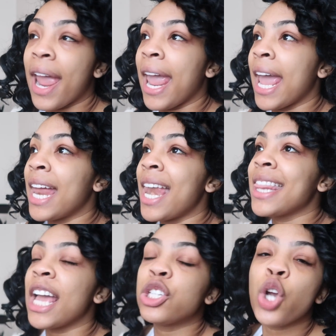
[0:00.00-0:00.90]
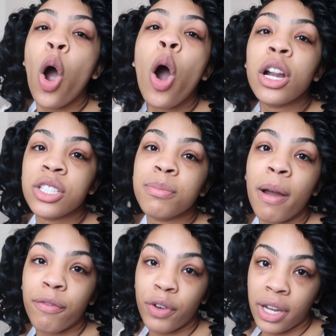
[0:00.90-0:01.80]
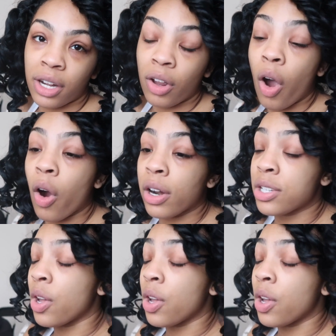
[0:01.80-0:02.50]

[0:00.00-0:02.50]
and they charged my freaking card.